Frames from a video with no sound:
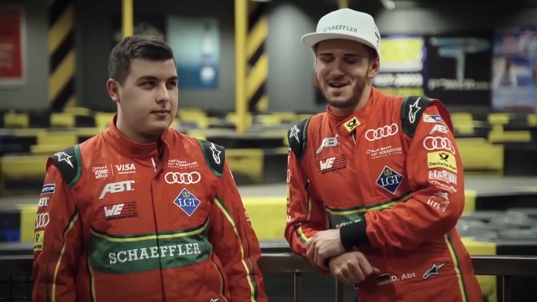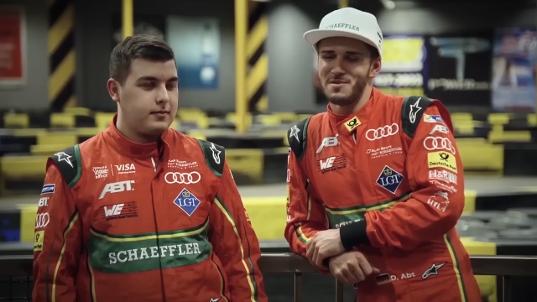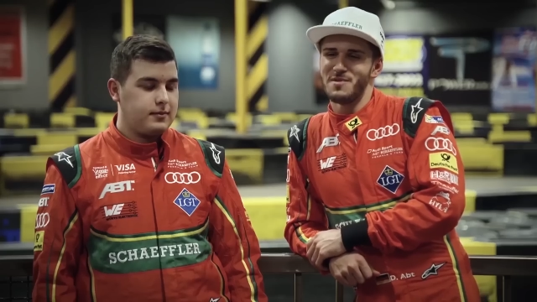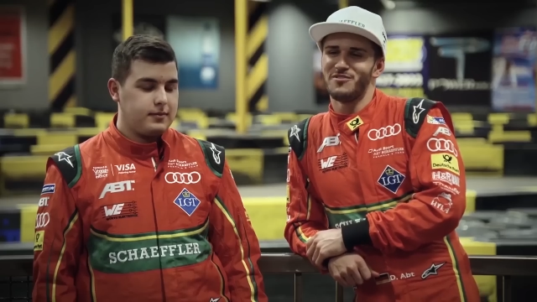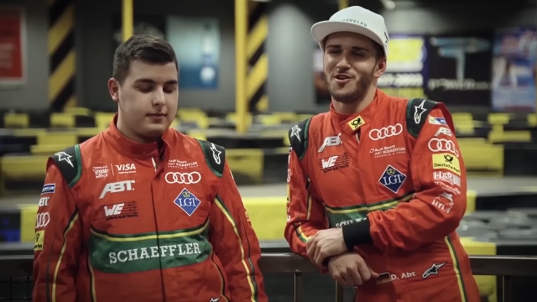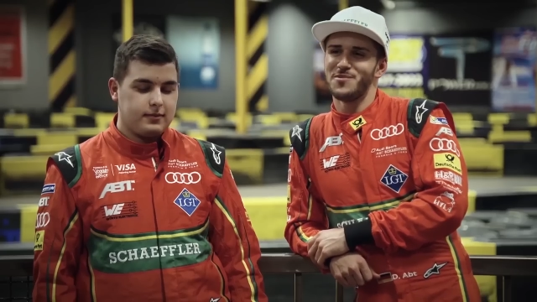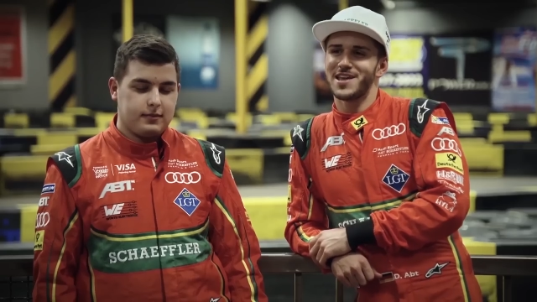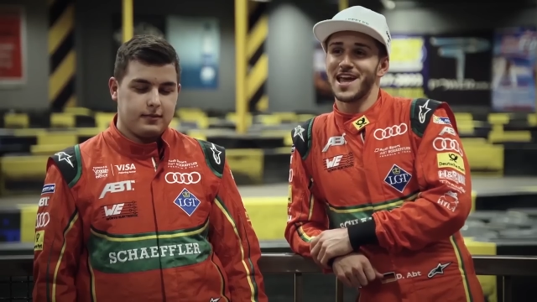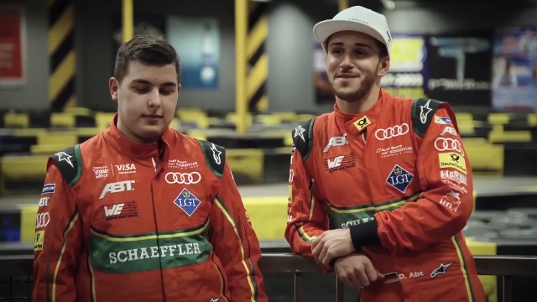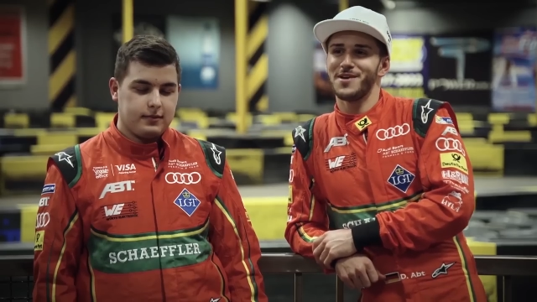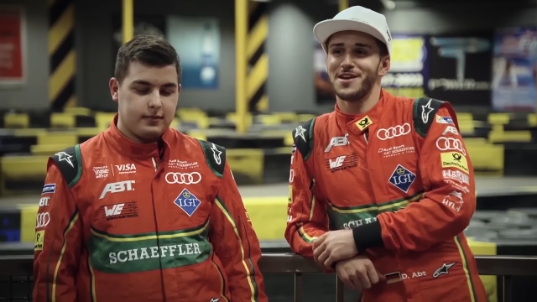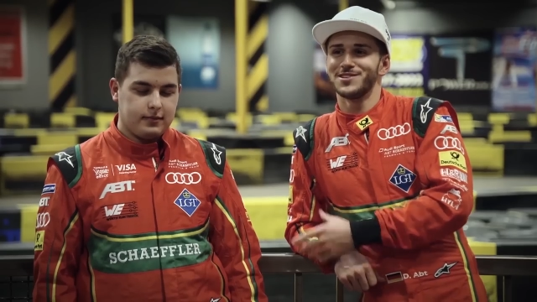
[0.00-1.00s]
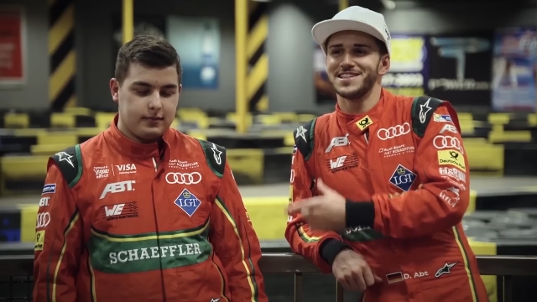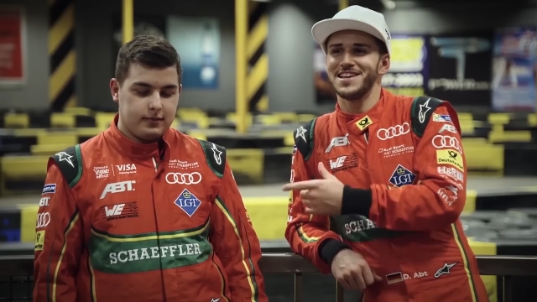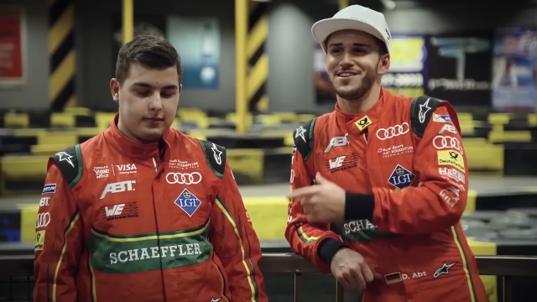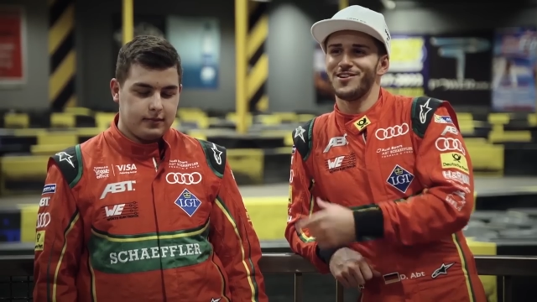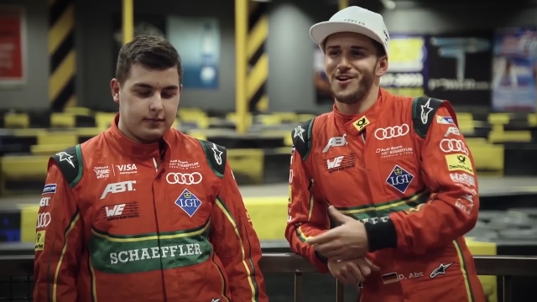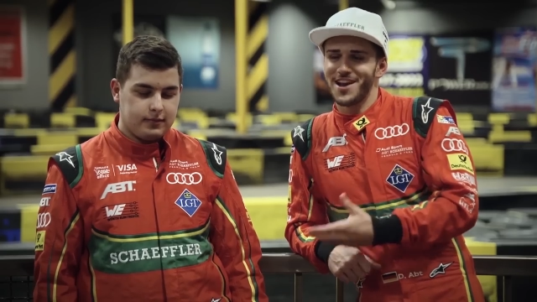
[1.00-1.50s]
Speaker 1: I mean, before we came here, he was
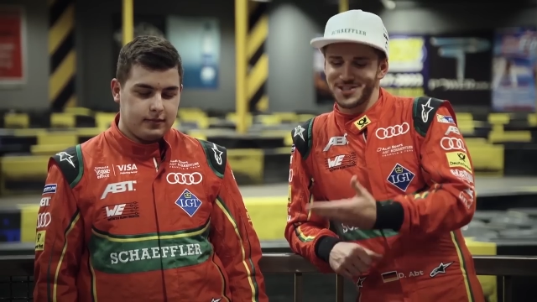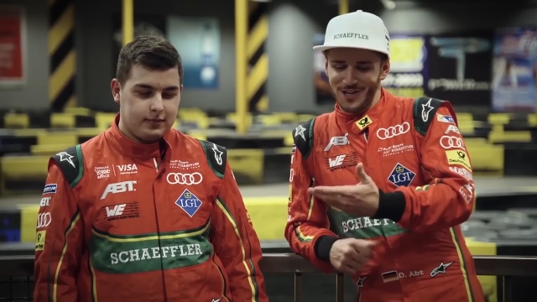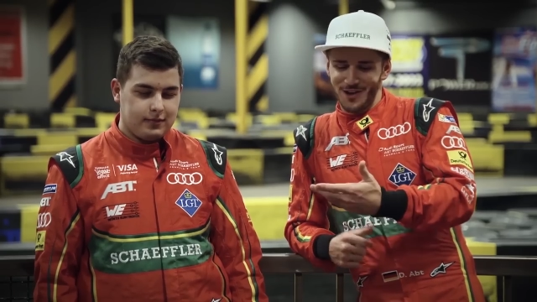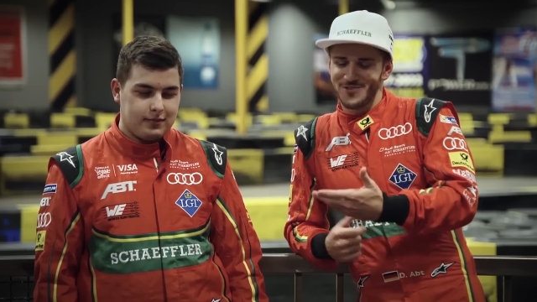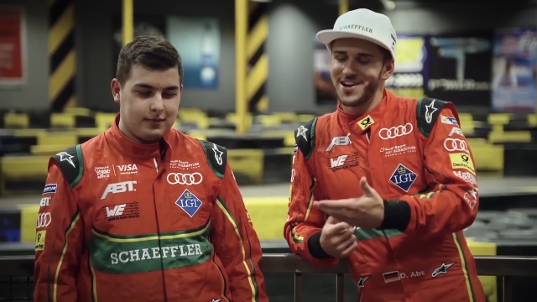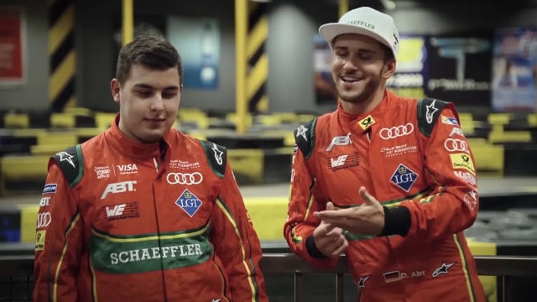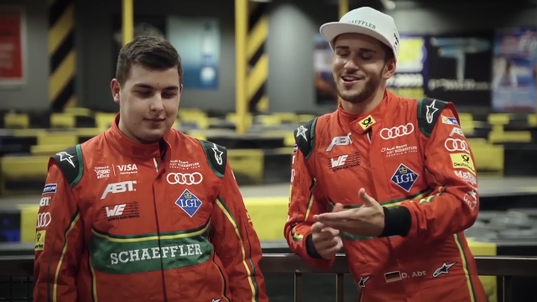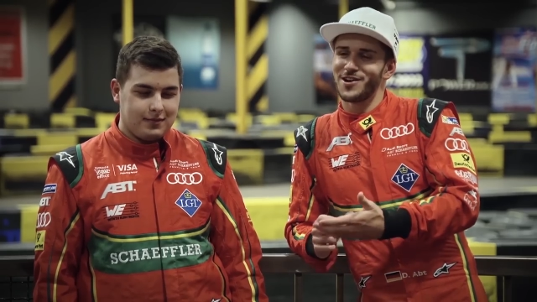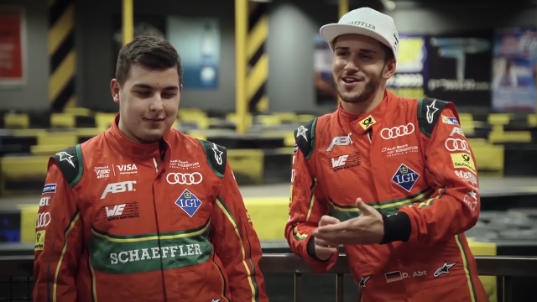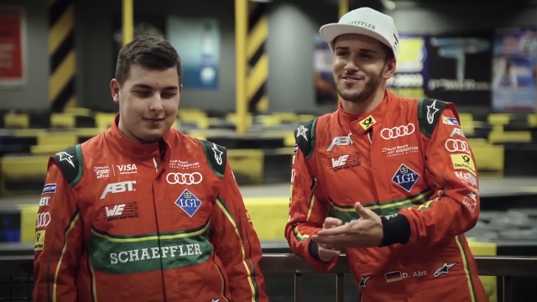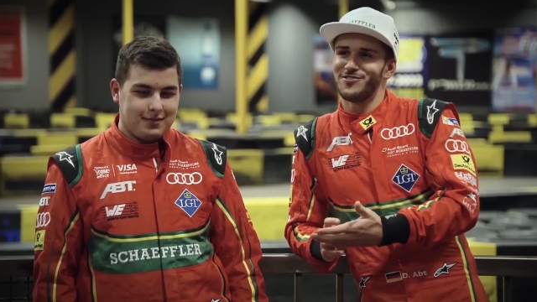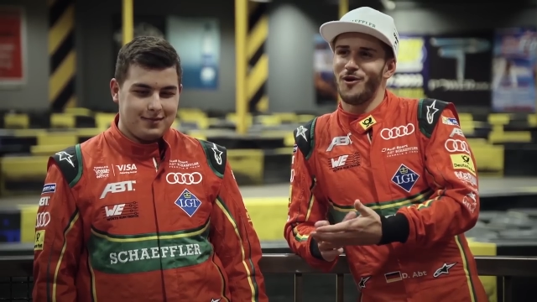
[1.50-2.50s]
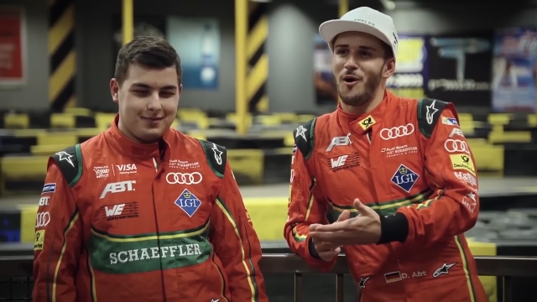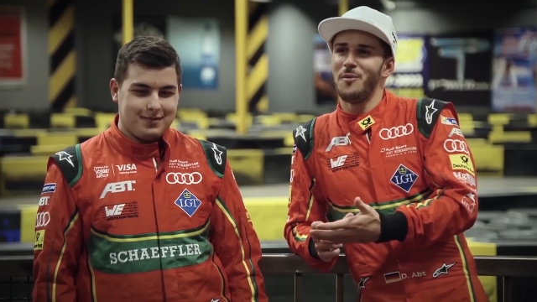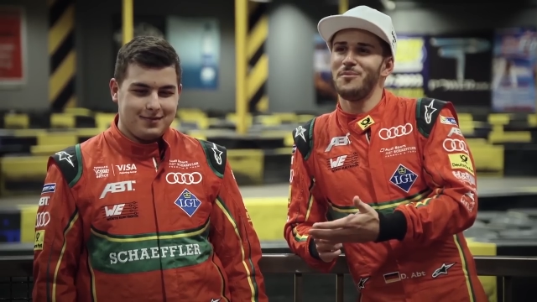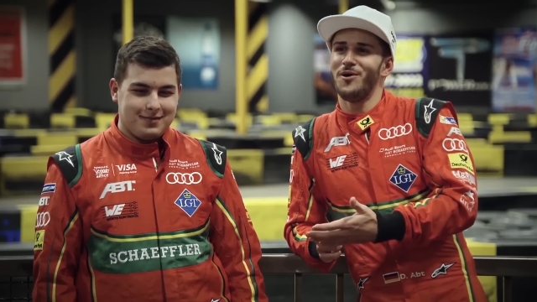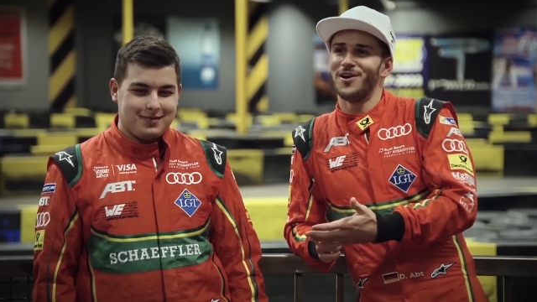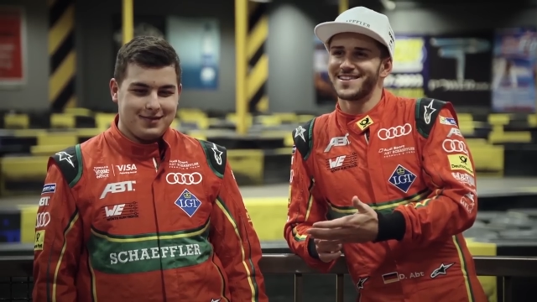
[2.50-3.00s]
actually already looking for
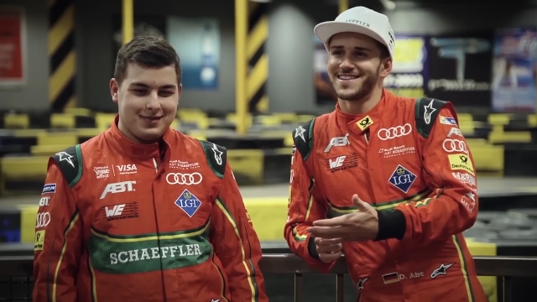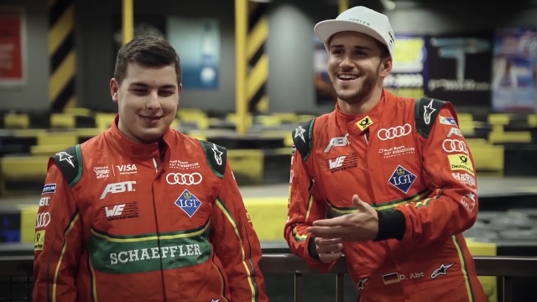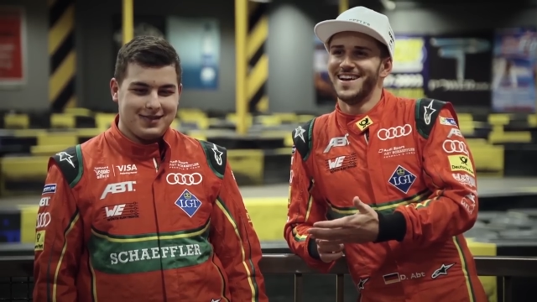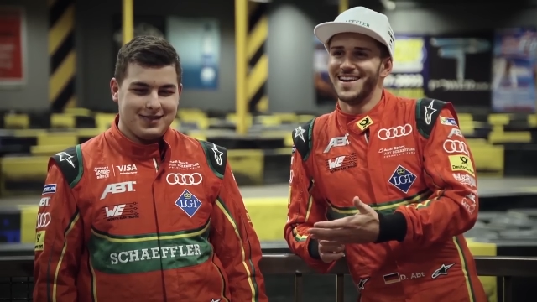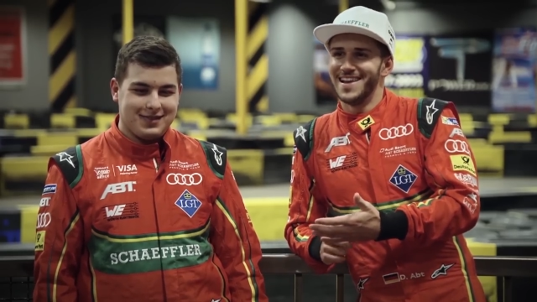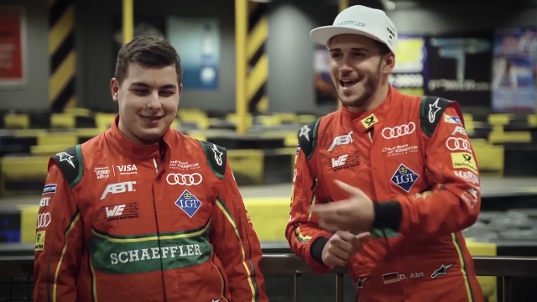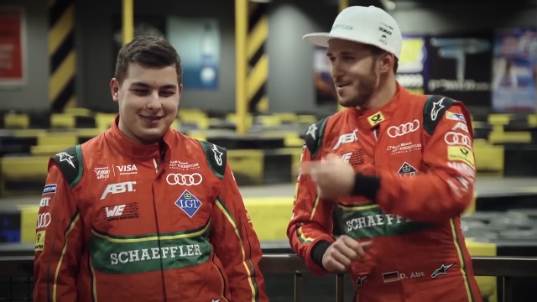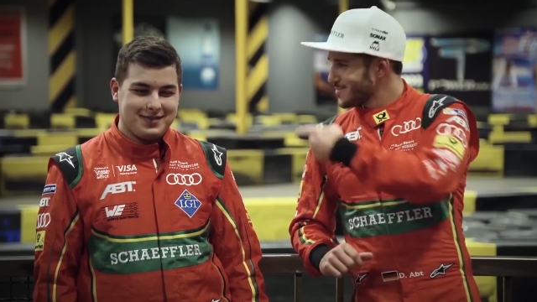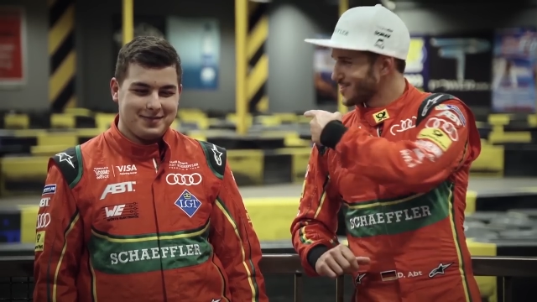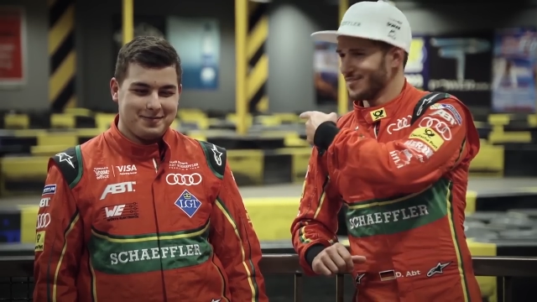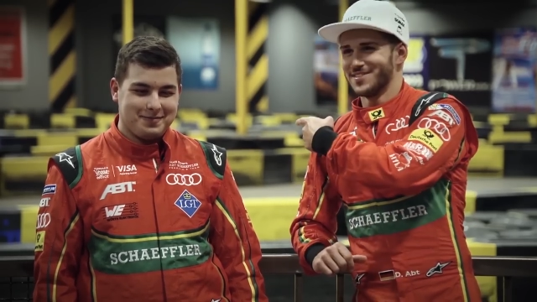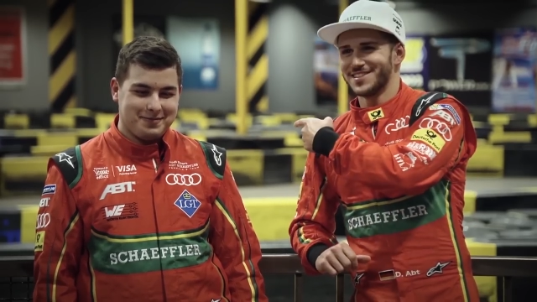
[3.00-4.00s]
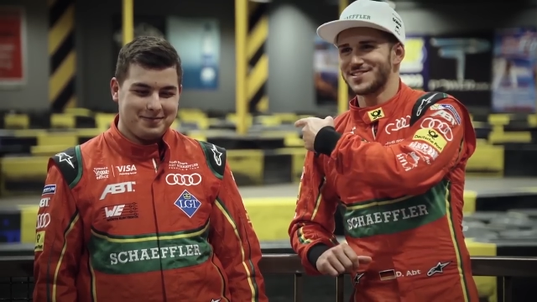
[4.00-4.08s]
onboard laps of